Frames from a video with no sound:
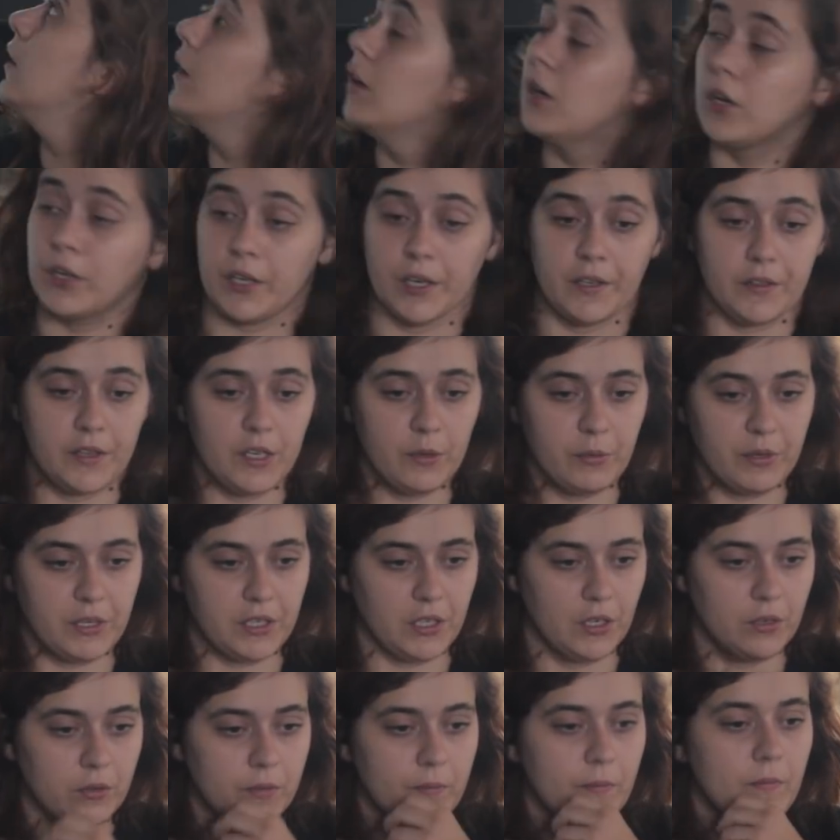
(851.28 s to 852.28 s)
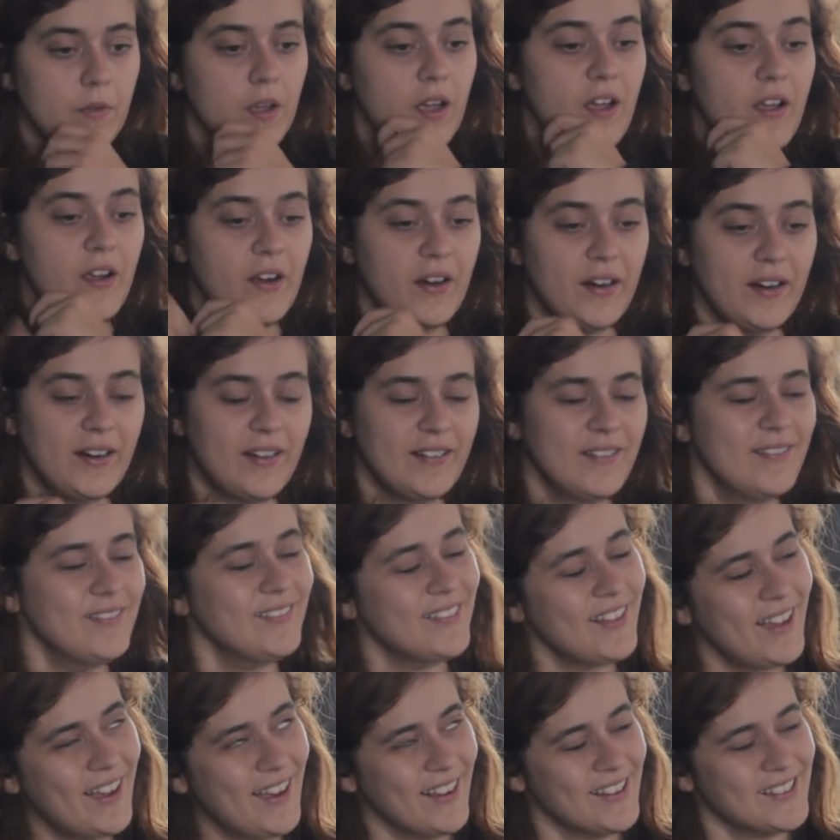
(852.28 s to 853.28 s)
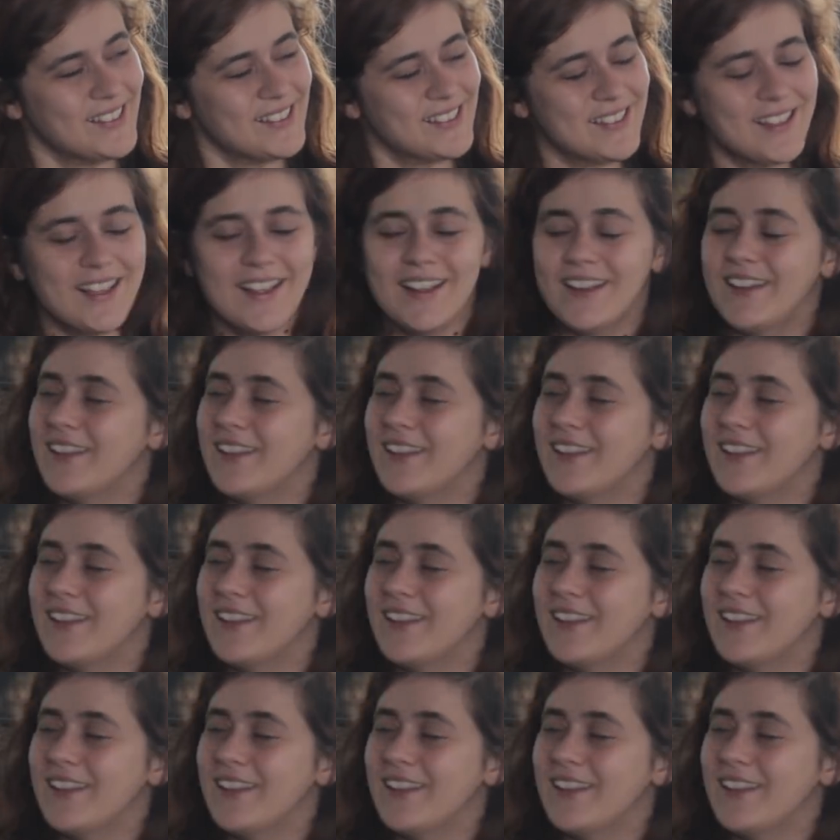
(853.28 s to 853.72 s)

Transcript: Okay, there we go. Nice.